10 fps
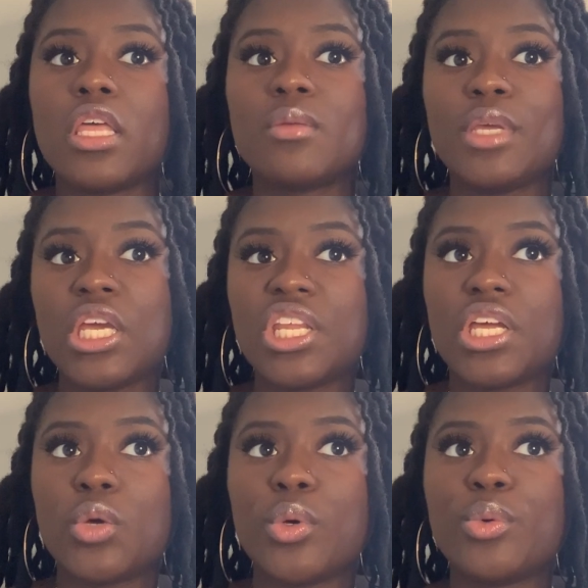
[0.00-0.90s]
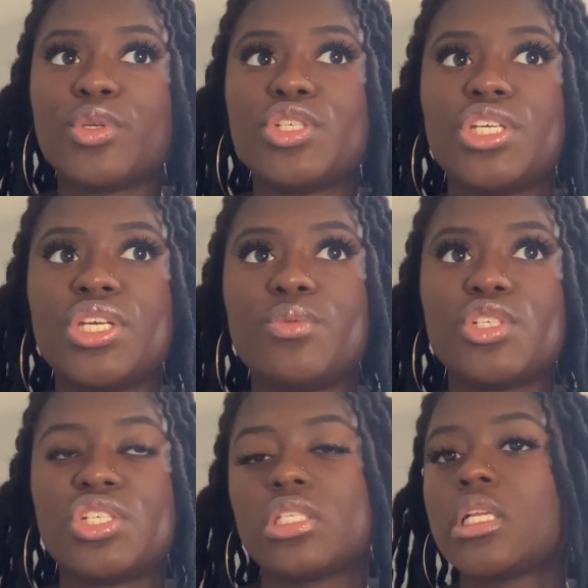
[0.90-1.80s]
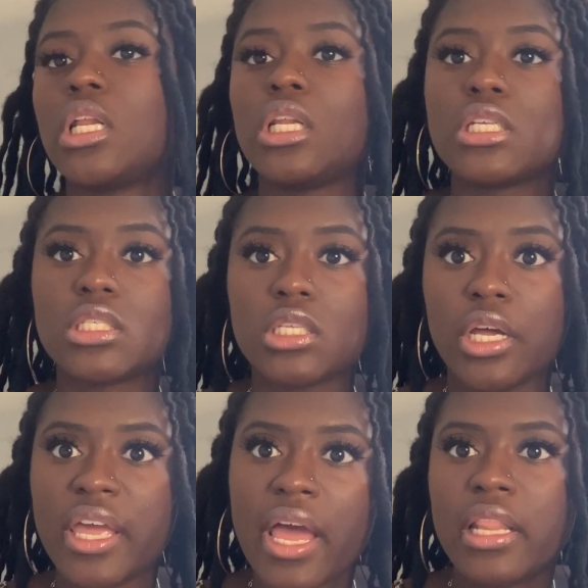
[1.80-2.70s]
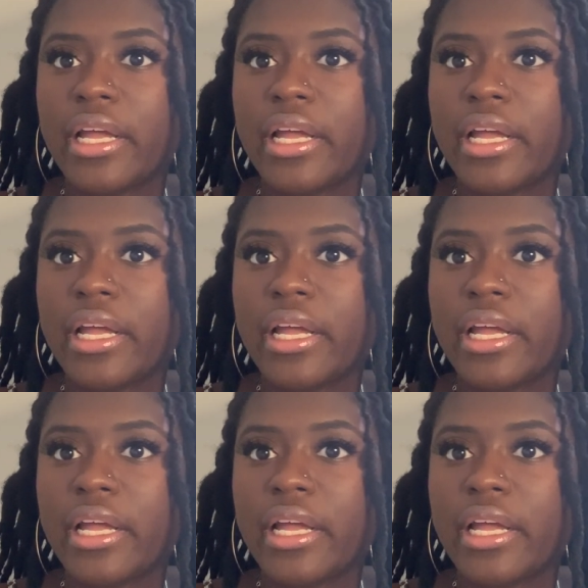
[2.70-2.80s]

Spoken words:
the beginning he was just telling us again,